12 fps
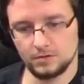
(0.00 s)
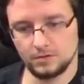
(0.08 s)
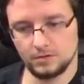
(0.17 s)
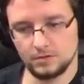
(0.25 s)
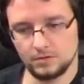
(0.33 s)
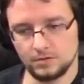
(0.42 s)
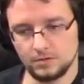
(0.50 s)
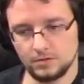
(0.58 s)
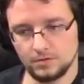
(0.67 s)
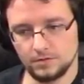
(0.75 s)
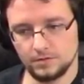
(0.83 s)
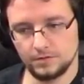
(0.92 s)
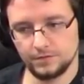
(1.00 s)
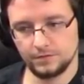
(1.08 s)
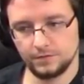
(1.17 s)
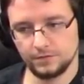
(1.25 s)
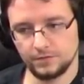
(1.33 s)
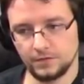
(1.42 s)

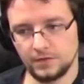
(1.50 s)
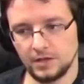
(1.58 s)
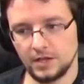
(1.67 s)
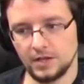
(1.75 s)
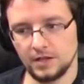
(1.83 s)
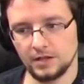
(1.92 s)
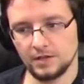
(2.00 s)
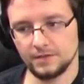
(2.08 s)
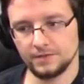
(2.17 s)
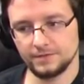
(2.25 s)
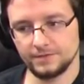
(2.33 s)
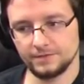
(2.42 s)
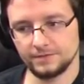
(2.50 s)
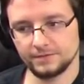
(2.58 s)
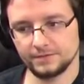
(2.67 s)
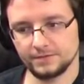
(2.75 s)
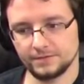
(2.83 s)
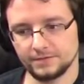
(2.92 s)
This person isn't speaking.